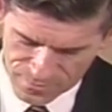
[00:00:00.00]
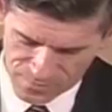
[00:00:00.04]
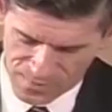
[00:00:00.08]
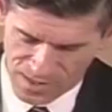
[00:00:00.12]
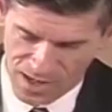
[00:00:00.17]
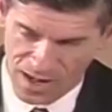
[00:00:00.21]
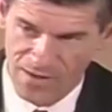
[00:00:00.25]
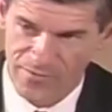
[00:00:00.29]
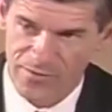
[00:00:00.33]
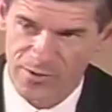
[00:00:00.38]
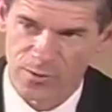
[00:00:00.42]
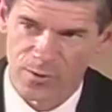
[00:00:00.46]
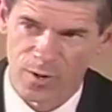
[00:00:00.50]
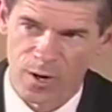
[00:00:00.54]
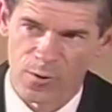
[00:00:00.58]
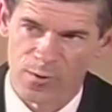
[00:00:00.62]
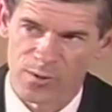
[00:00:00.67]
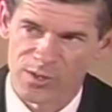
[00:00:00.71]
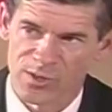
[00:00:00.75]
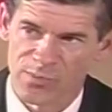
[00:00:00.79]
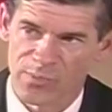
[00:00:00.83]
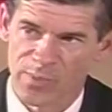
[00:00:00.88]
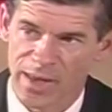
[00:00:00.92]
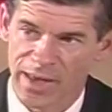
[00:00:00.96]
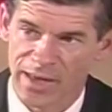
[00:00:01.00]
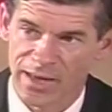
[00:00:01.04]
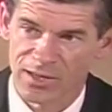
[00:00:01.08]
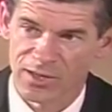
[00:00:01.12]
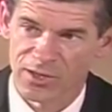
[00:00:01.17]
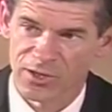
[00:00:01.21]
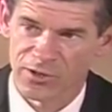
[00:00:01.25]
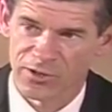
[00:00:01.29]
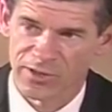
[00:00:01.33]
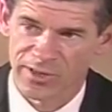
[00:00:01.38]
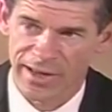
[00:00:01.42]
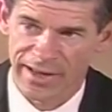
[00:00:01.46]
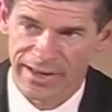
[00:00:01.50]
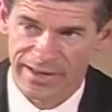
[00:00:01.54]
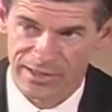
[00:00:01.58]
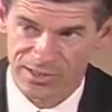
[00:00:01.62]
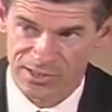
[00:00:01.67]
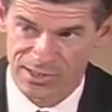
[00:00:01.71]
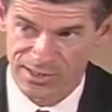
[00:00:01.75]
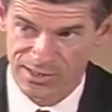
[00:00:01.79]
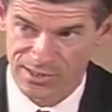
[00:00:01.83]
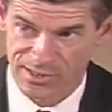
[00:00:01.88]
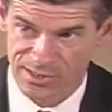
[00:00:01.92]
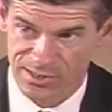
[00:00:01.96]
Have you always paid your
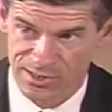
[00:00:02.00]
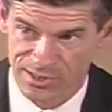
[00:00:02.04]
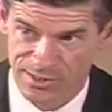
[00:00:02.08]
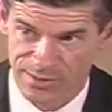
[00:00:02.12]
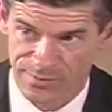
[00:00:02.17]
taxes?